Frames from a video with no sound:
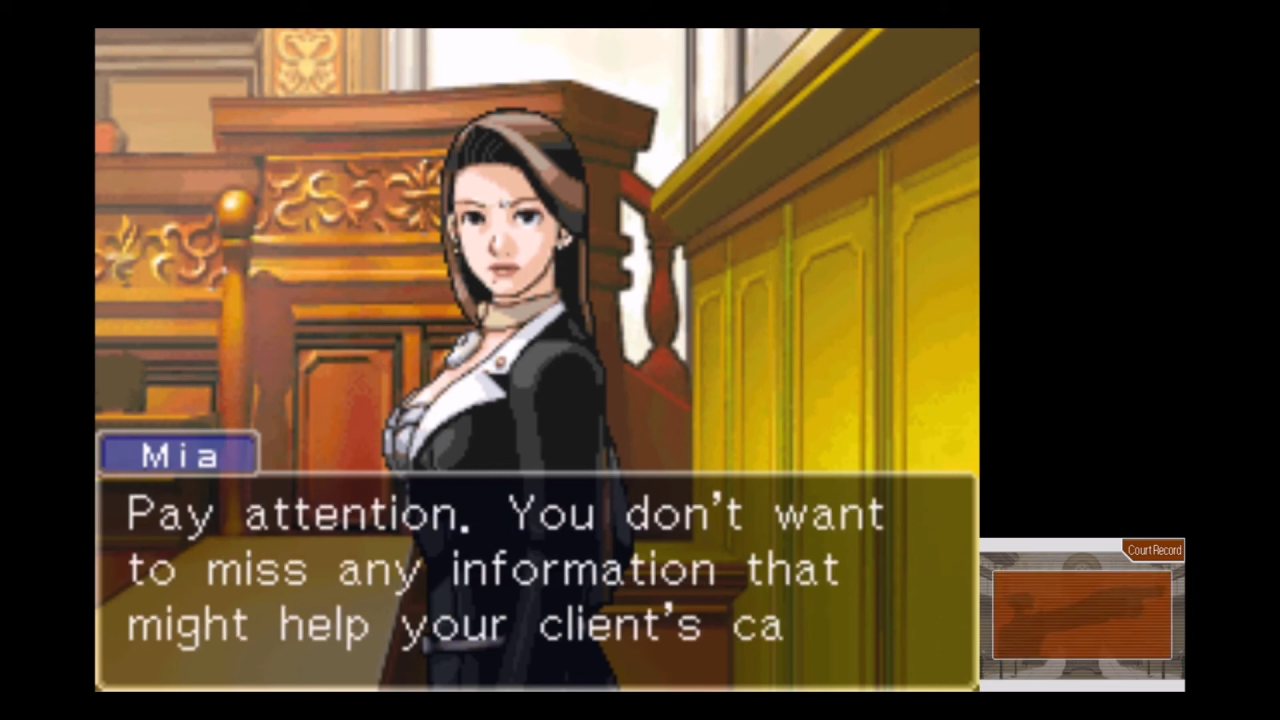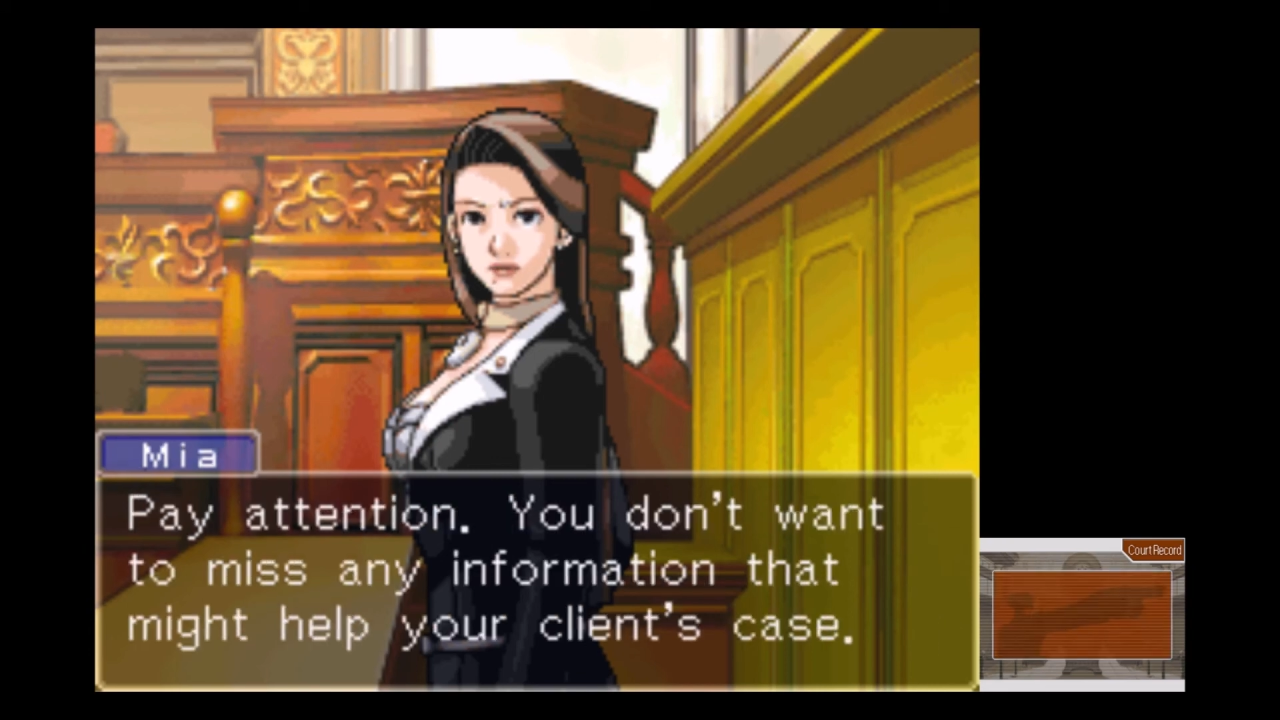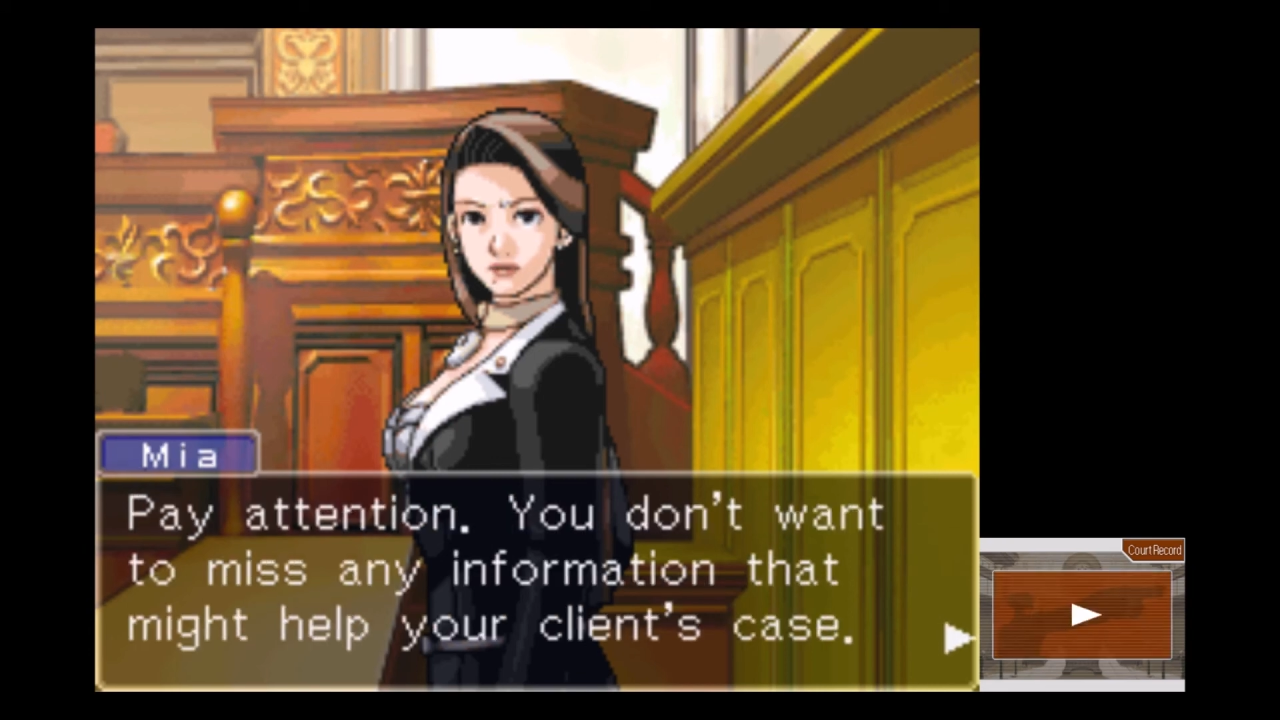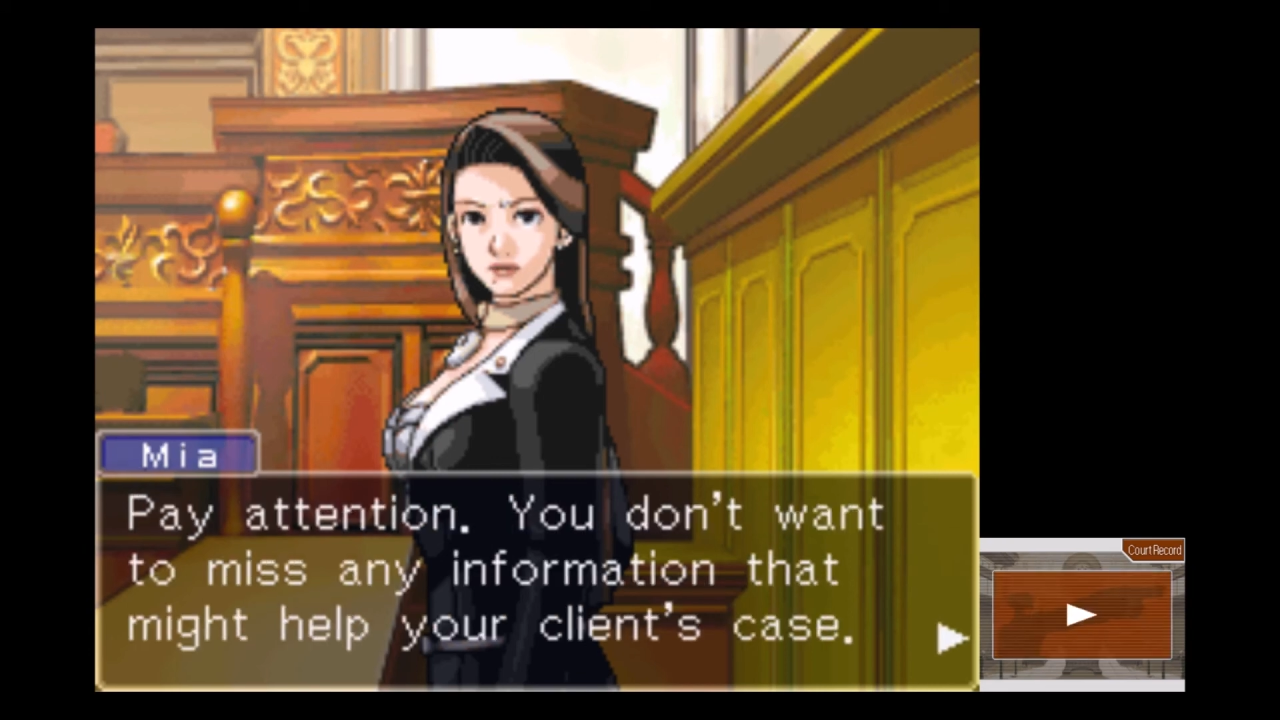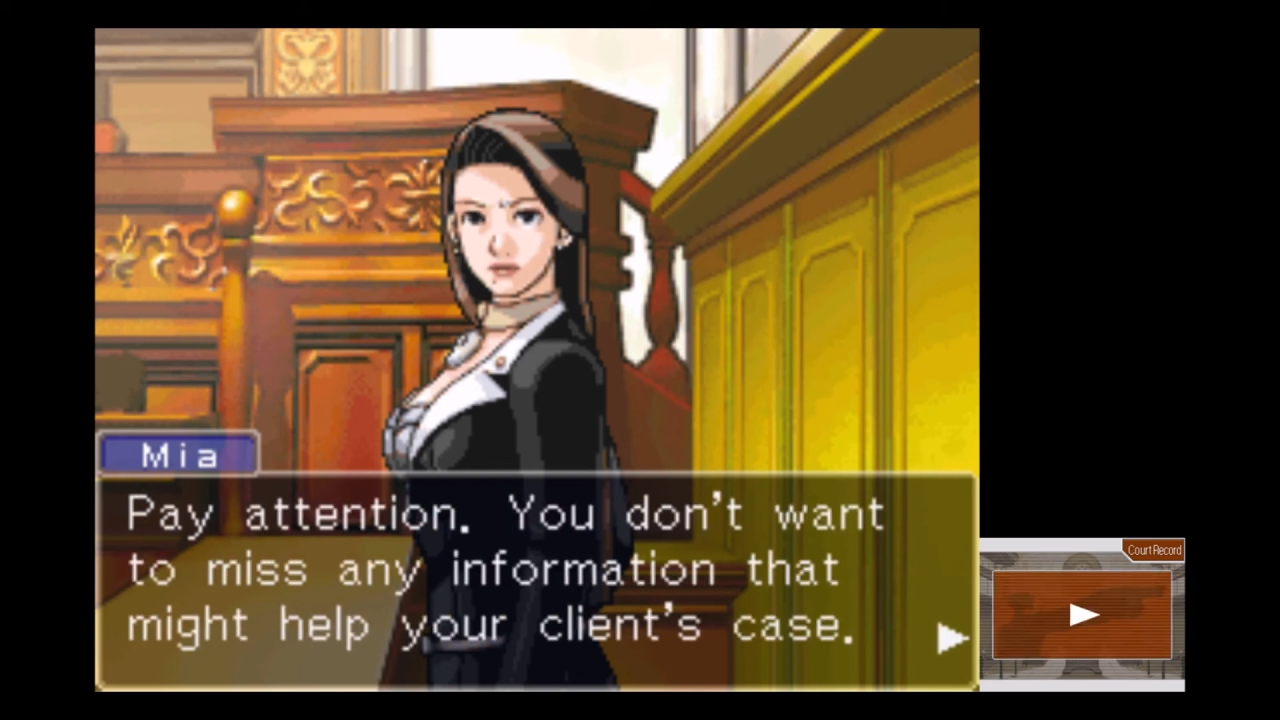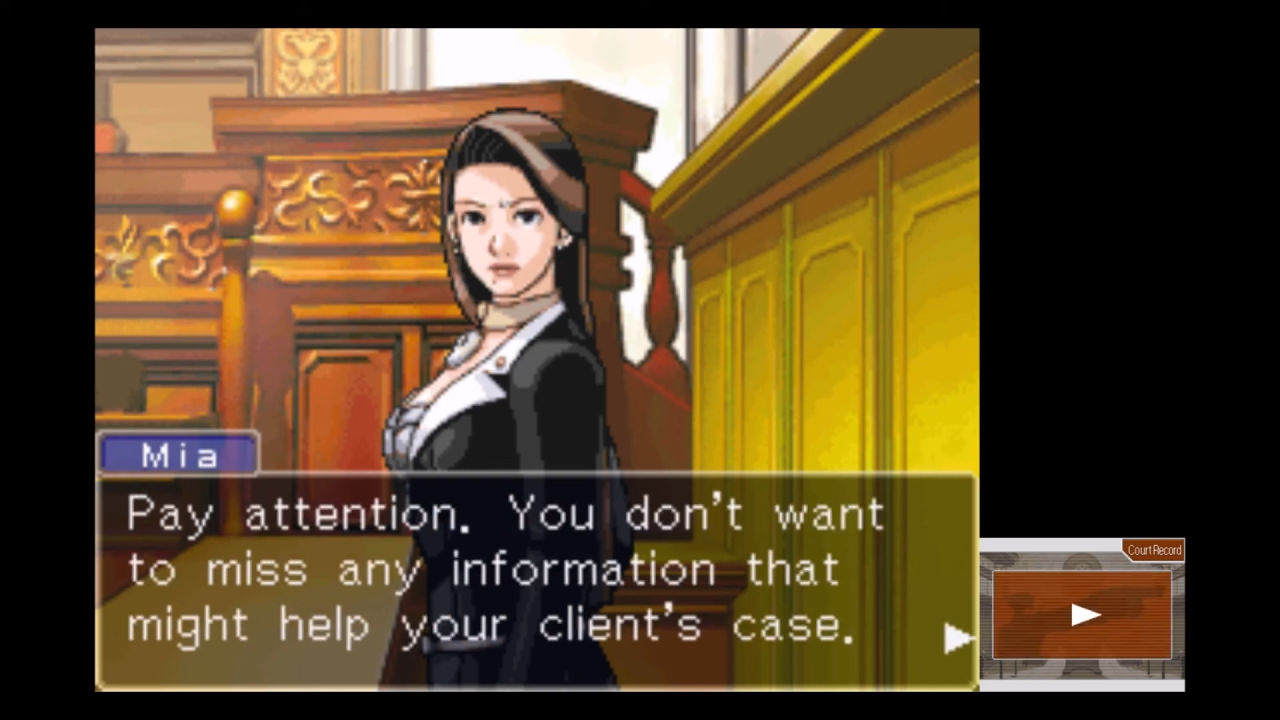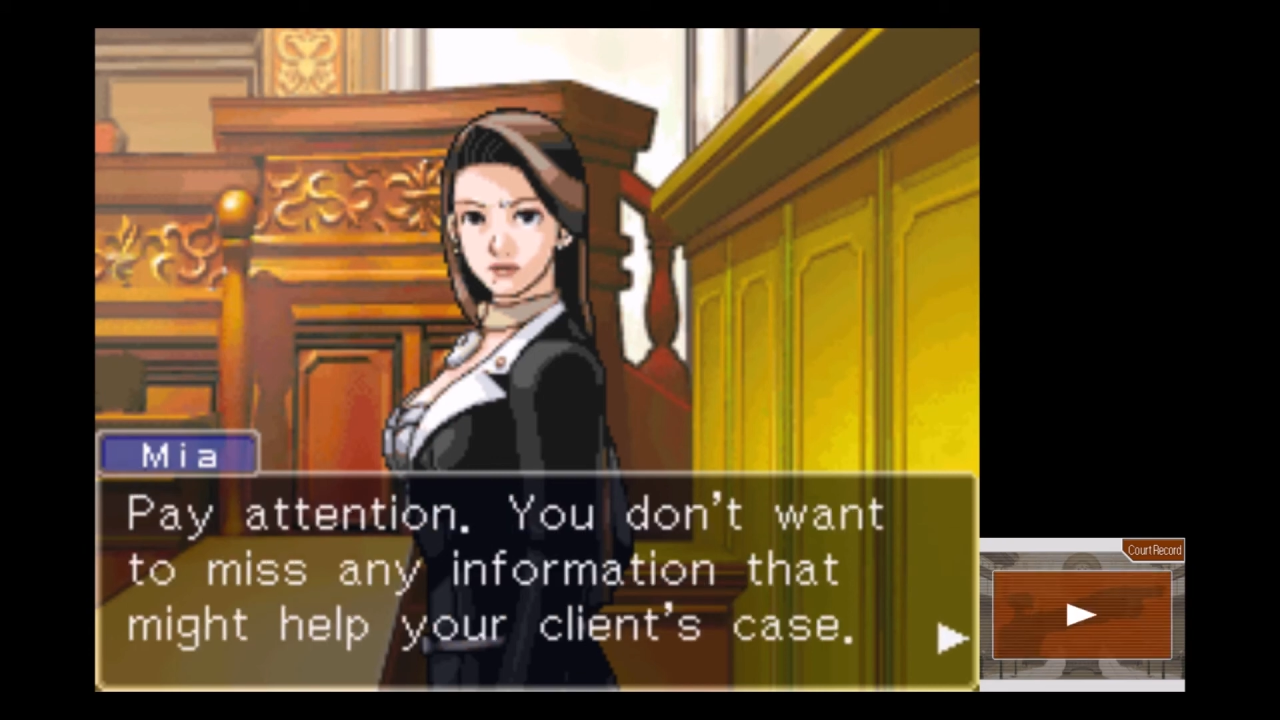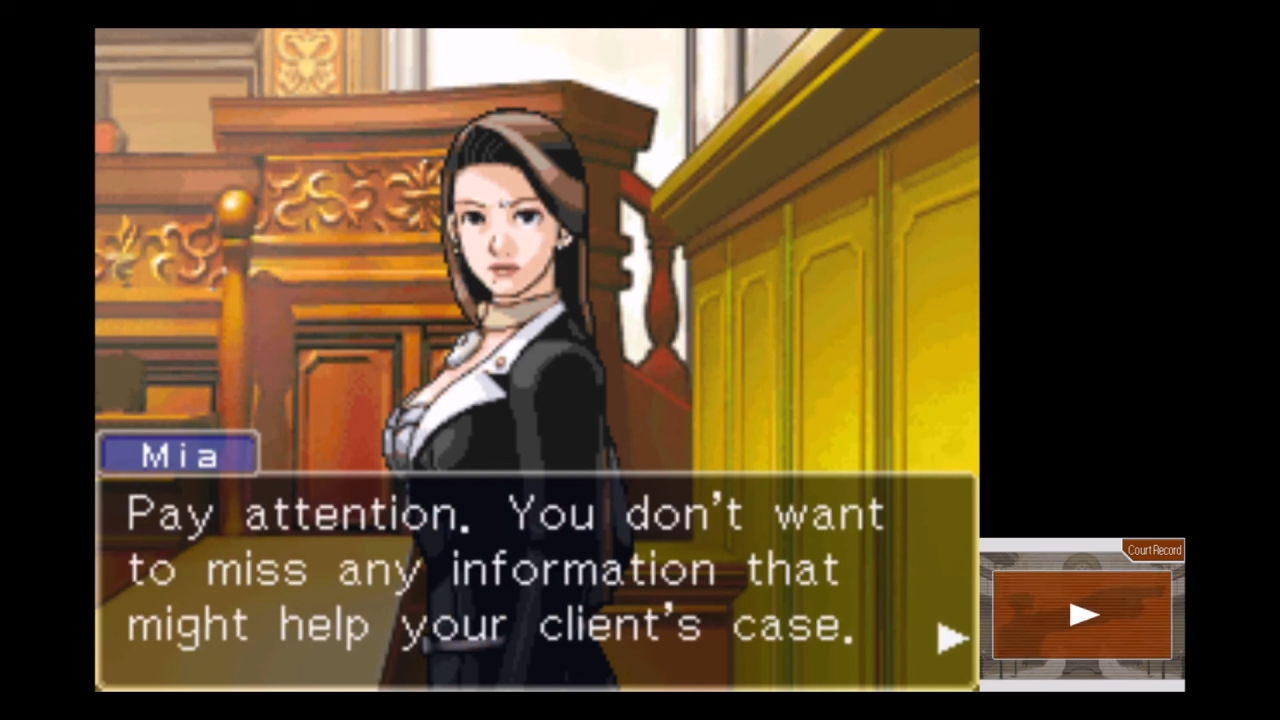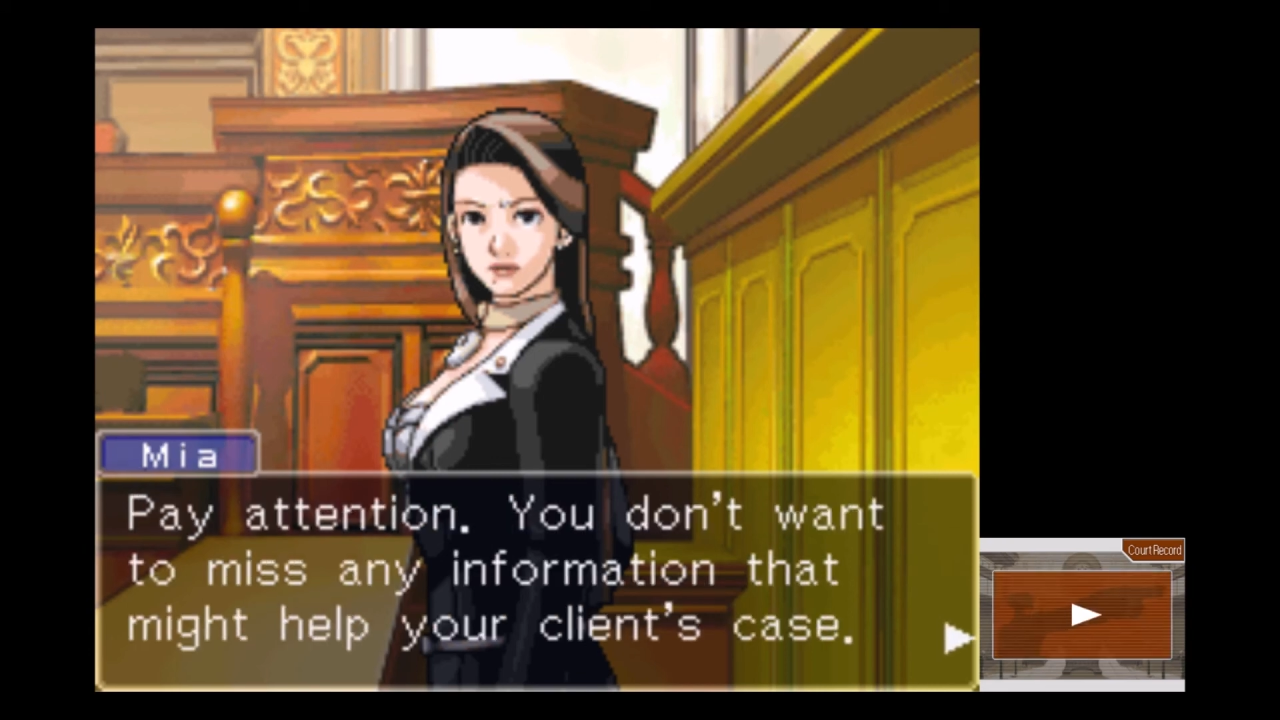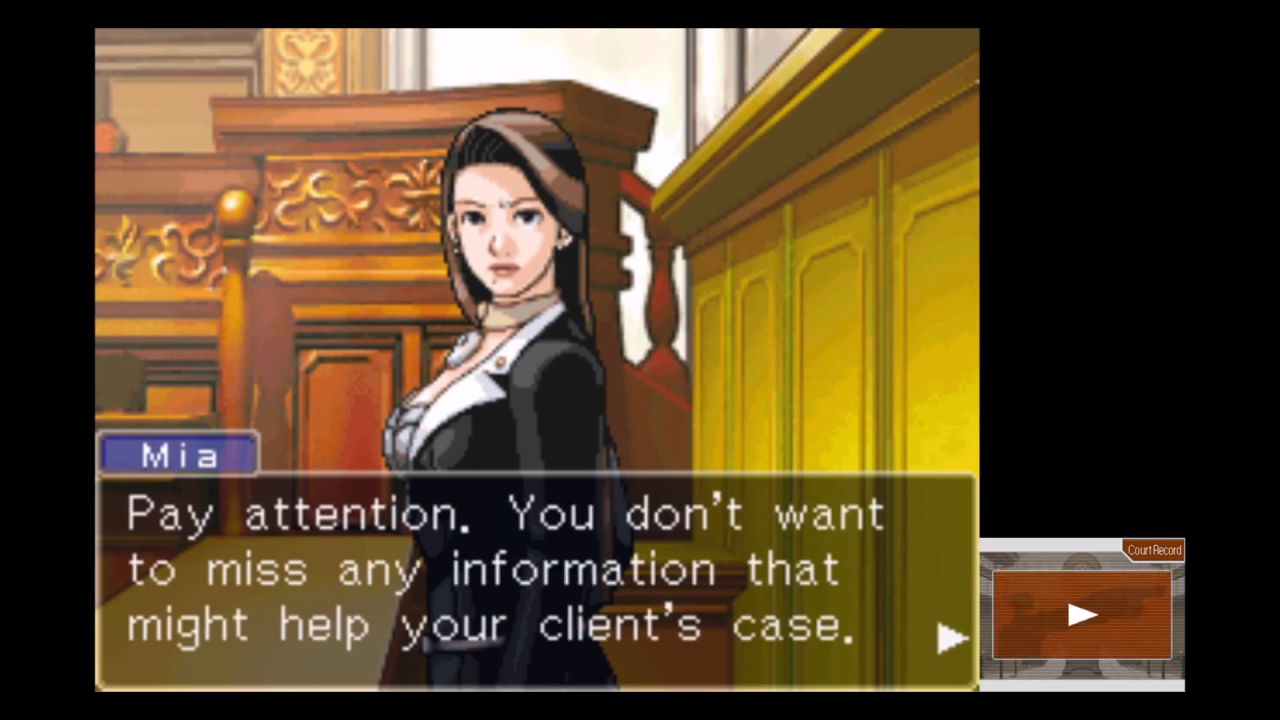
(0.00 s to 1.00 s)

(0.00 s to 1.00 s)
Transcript: any information that